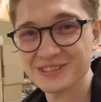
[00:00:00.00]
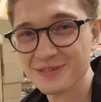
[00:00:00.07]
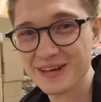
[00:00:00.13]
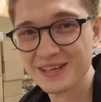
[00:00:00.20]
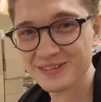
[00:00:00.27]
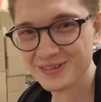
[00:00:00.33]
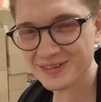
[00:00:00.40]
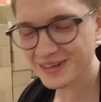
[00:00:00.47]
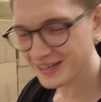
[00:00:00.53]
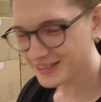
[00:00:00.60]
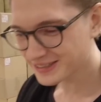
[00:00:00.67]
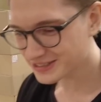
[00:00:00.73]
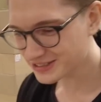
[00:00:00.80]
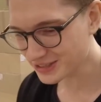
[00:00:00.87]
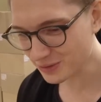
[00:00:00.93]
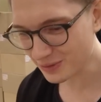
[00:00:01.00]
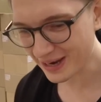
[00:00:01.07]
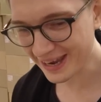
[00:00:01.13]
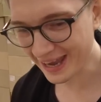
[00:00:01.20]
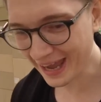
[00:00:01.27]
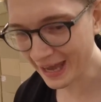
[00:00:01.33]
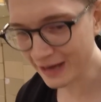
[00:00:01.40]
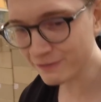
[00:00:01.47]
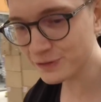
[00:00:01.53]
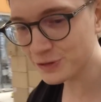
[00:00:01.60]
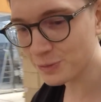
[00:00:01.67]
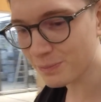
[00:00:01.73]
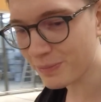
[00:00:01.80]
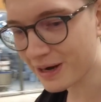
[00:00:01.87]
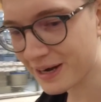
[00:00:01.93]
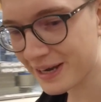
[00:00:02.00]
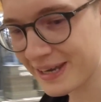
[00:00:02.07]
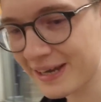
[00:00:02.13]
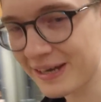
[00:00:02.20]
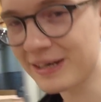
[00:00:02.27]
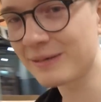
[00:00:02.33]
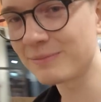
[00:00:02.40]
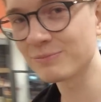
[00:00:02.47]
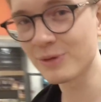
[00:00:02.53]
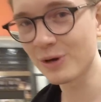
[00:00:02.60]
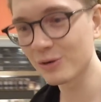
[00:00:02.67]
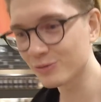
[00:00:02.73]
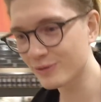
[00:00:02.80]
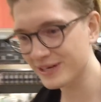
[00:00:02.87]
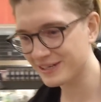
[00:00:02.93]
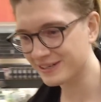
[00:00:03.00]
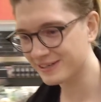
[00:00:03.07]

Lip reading: grater, so I have to buy already